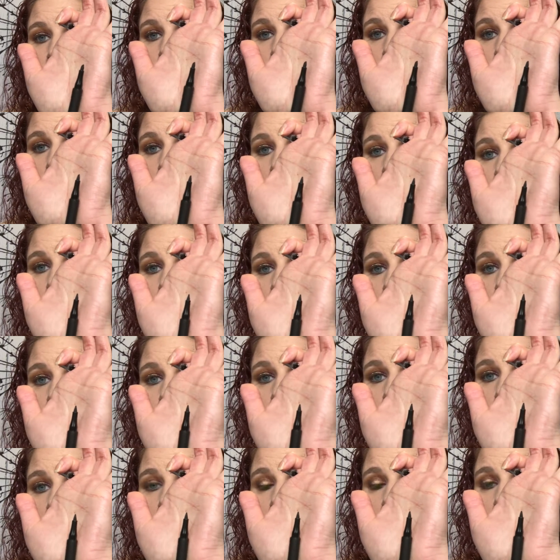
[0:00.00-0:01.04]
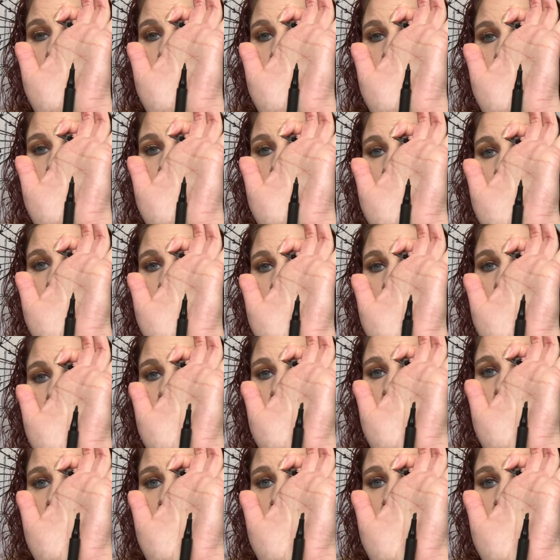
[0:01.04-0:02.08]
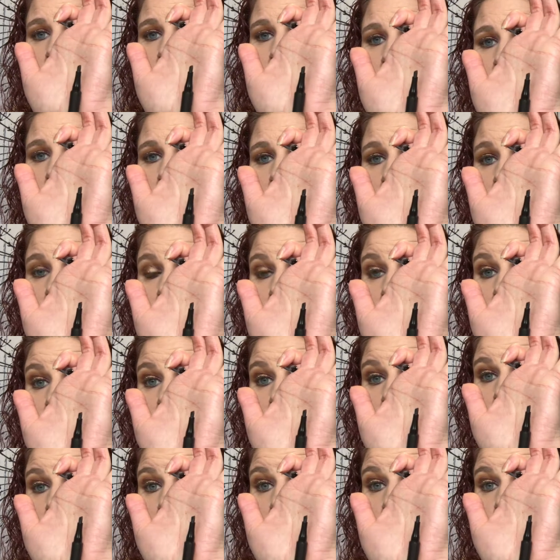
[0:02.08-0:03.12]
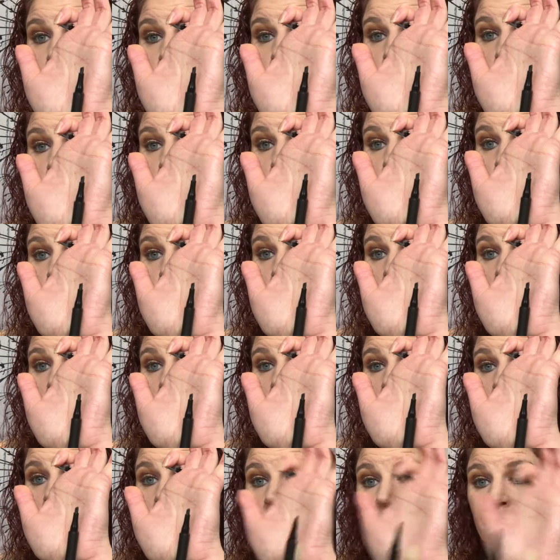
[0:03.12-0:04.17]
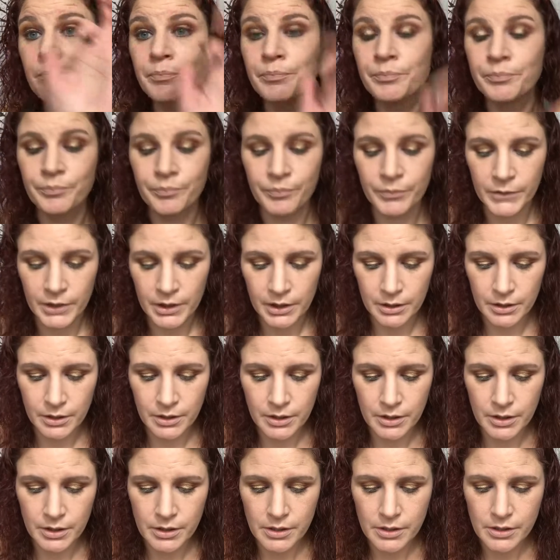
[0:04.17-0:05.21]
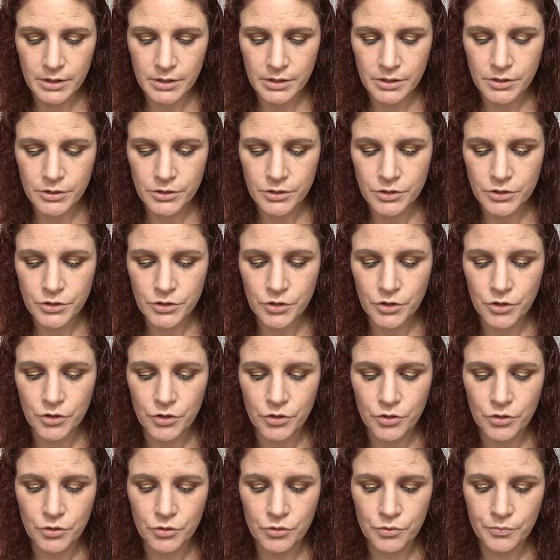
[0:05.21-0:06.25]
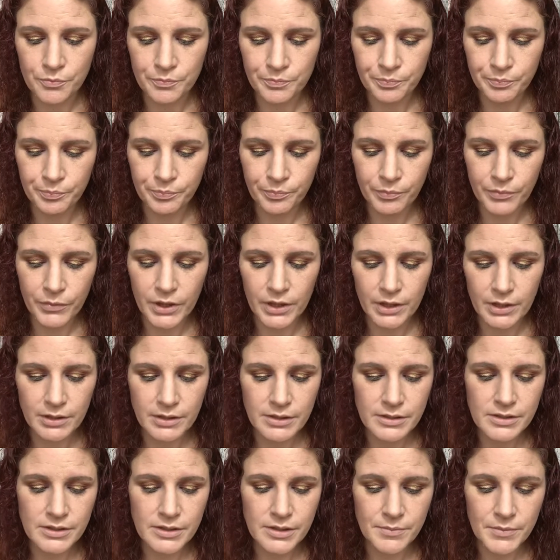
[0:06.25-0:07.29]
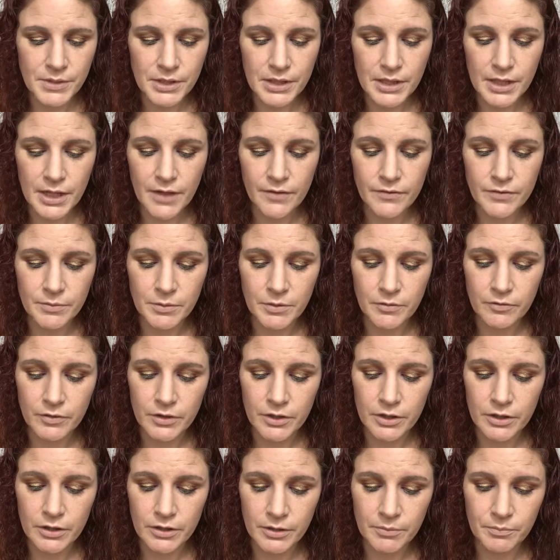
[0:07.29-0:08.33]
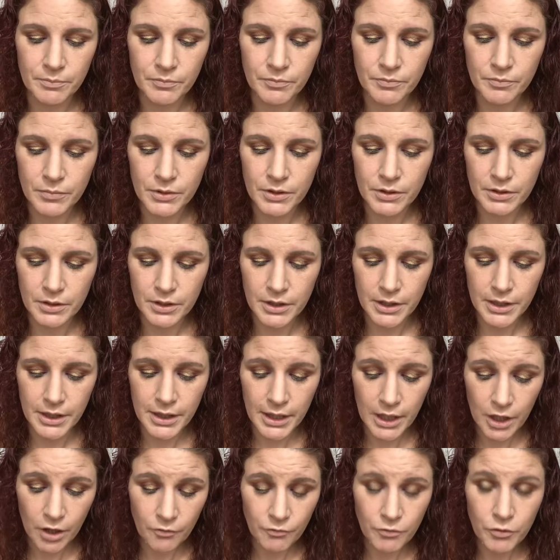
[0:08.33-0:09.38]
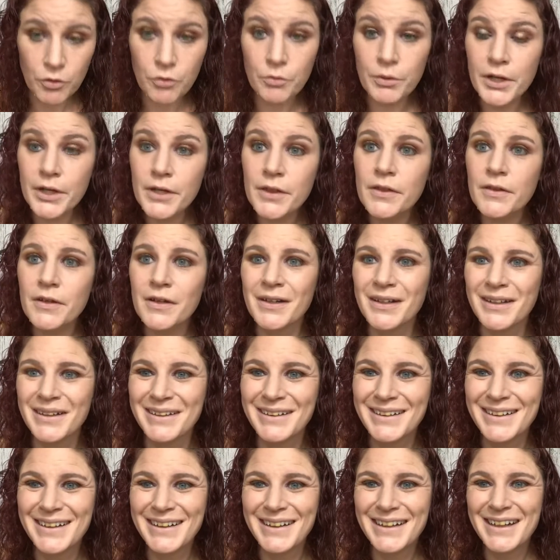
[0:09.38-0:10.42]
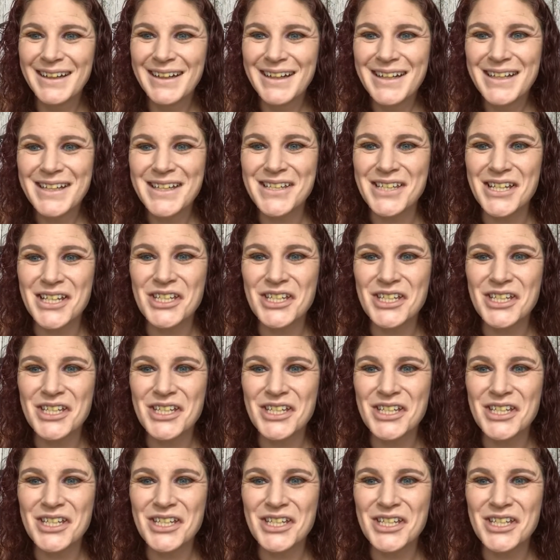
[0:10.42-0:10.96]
but you have a thin side and then it's like super wide. So something I have to be very careful with because